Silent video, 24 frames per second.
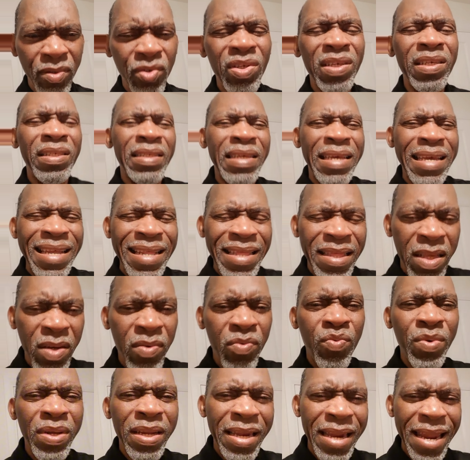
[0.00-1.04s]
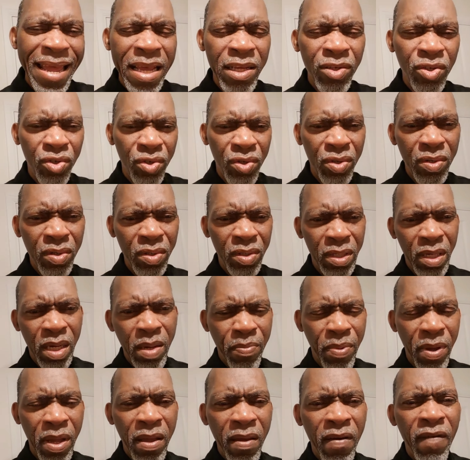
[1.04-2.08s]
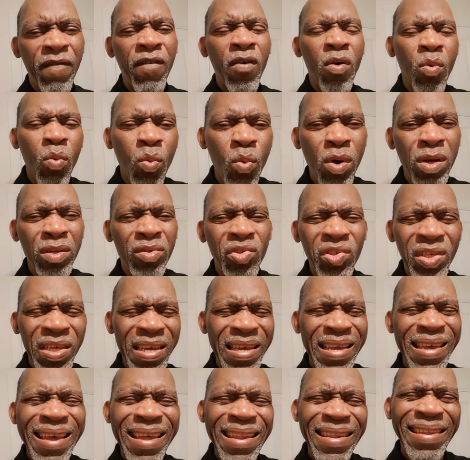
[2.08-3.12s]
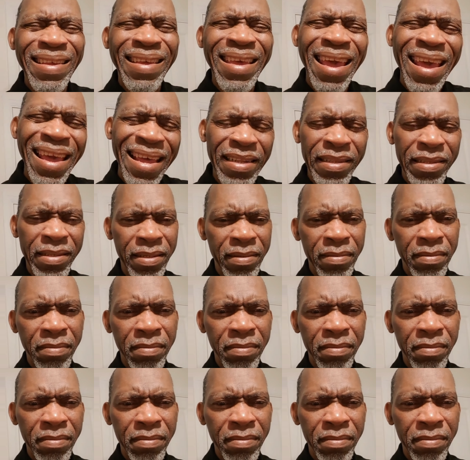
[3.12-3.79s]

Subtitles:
She's in the relationship for what she can get.